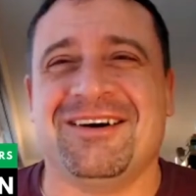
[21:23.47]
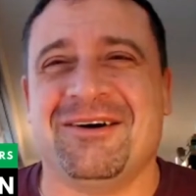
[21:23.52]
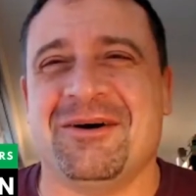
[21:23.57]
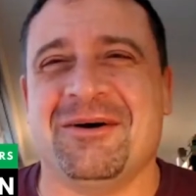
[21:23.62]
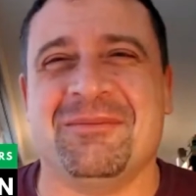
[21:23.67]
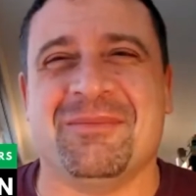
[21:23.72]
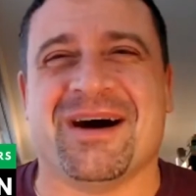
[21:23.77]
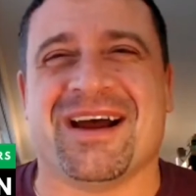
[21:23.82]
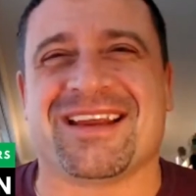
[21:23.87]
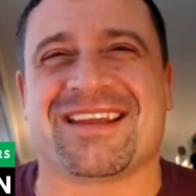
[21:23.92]
Oh
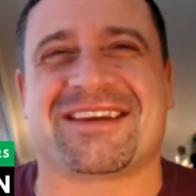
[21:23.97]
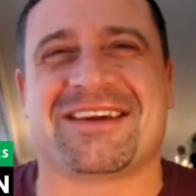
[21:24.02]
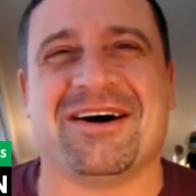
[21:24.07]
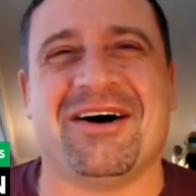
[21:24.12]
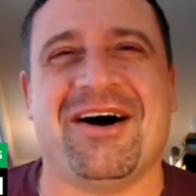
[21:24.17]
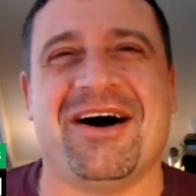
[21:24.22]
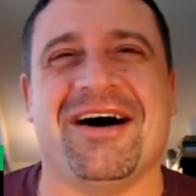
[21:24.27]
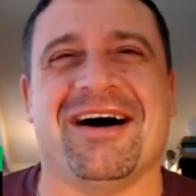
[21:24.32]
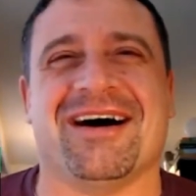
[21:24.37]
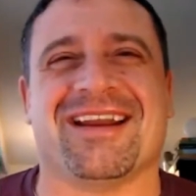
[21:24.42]
my
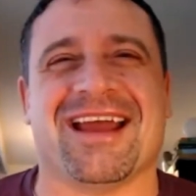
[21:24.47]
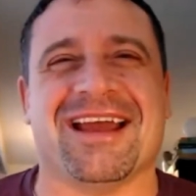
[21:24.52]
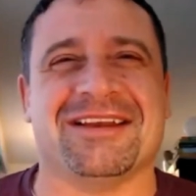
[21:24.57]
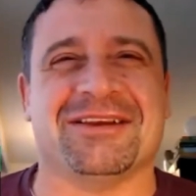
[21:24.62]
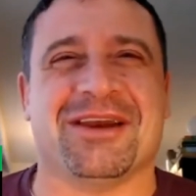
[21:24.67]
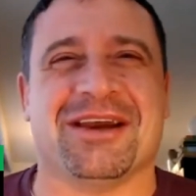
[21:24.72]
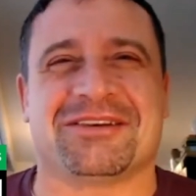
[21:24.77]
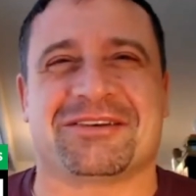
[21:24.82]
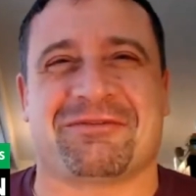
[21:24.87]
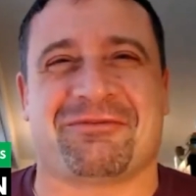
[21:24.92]
God! And you
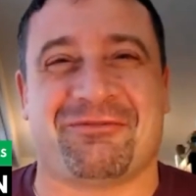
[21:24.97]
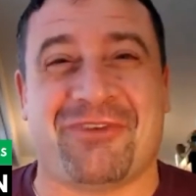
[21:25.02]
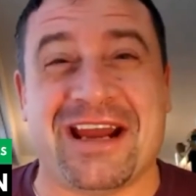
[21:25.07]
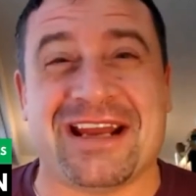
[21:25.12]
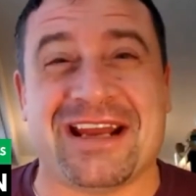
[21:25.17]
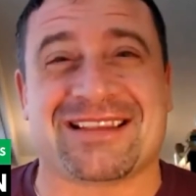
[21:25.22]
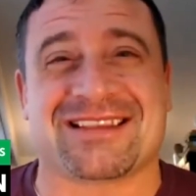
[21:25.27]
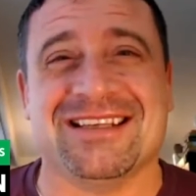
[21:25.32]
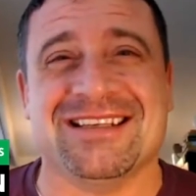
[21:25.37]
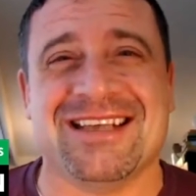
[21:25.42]
had to
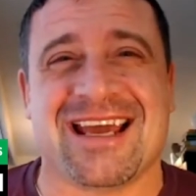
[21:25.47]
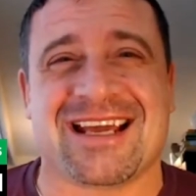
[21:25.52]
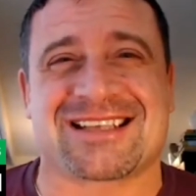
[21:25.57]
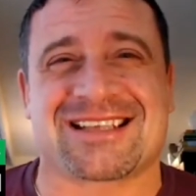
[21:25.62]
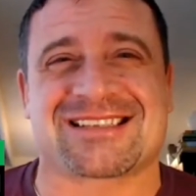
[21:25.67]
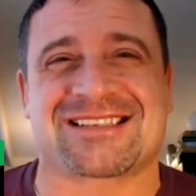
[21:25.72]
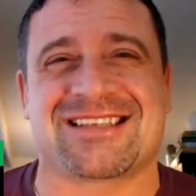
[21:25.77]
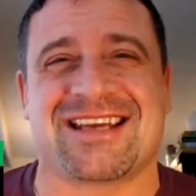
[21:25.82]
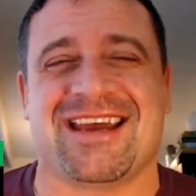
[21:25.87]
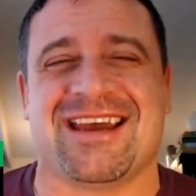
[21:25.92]
fight the
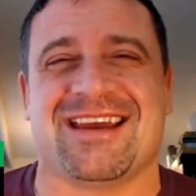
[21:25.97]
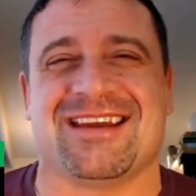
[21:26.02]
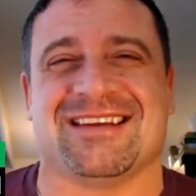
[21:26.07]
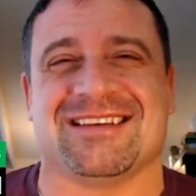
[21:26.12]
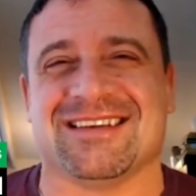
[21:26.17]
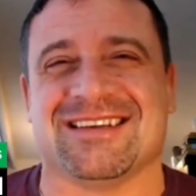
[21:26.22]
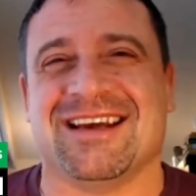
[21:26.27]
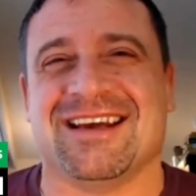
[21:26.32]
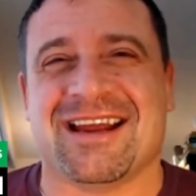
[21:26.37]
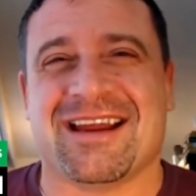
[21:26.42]
next day.
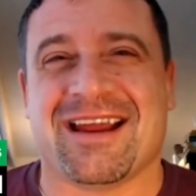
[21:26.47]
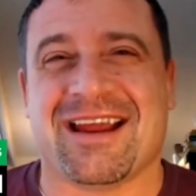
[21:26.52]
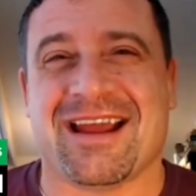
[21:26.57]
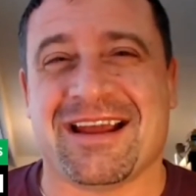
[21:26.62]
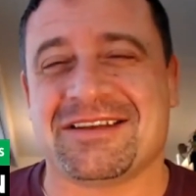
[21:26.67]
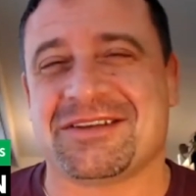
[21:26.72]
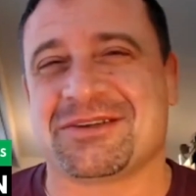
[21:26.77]
And